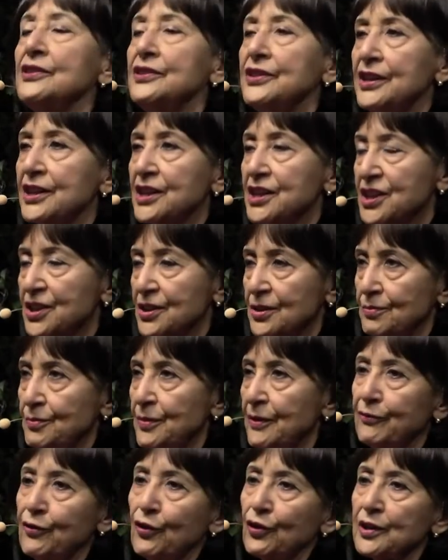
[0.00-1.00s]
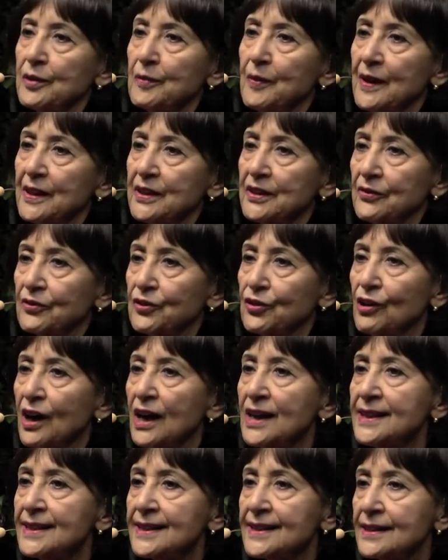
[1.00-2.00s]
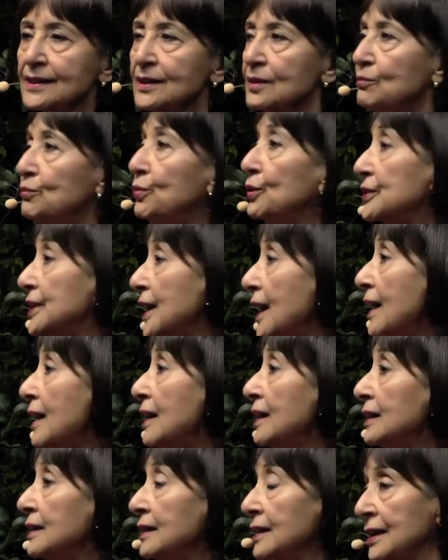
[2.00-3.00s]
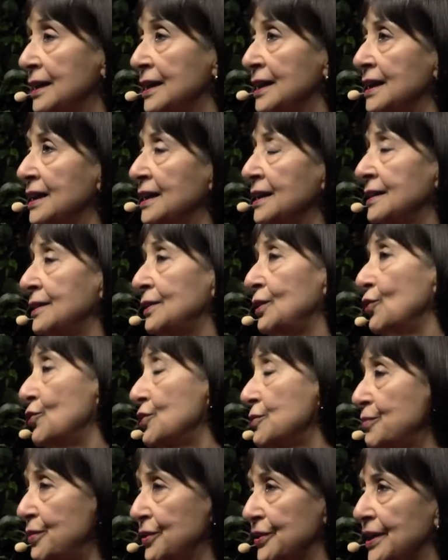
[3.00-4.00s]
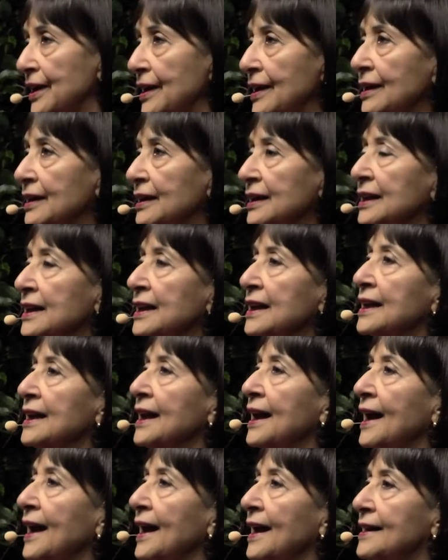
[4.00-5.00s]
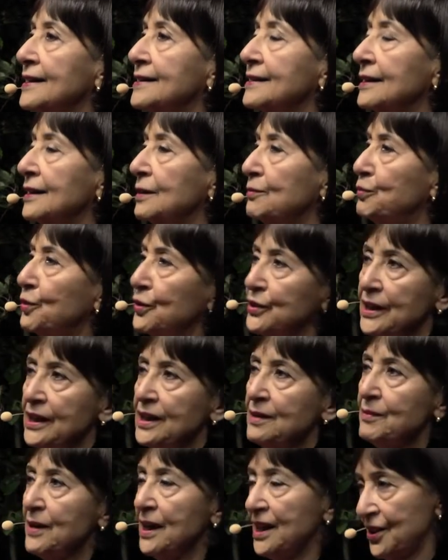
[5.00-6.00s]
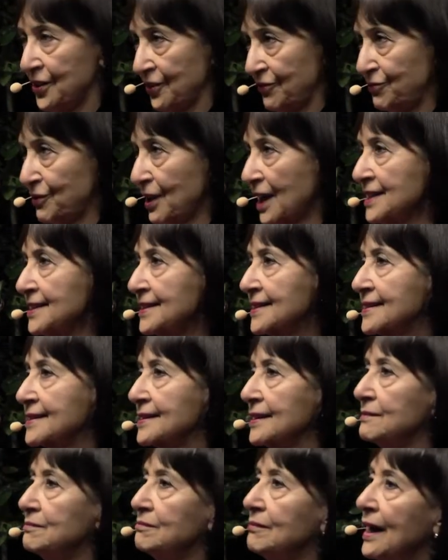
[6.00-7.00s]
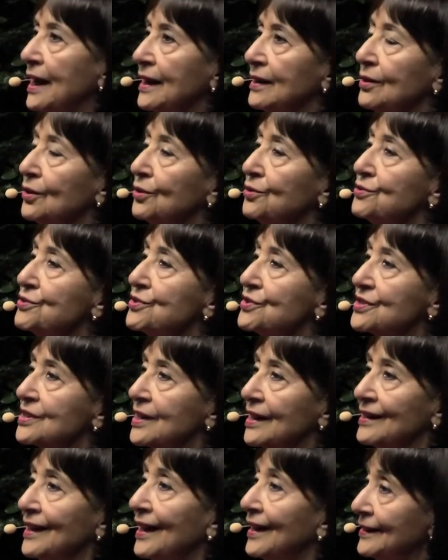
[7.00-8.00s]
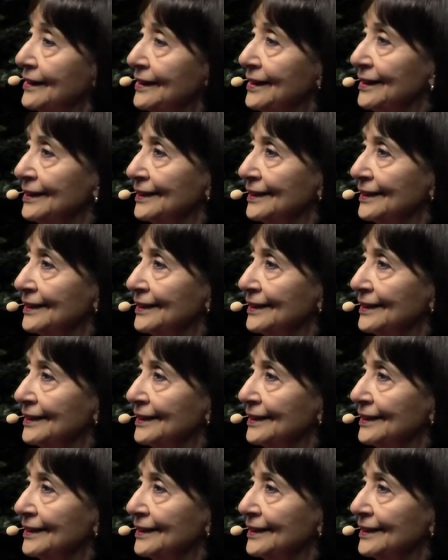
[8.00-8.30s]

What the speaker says: years before the birth of Christ, Buddha, Lord Buddha, had a pudding made of rice and mangoes and honey.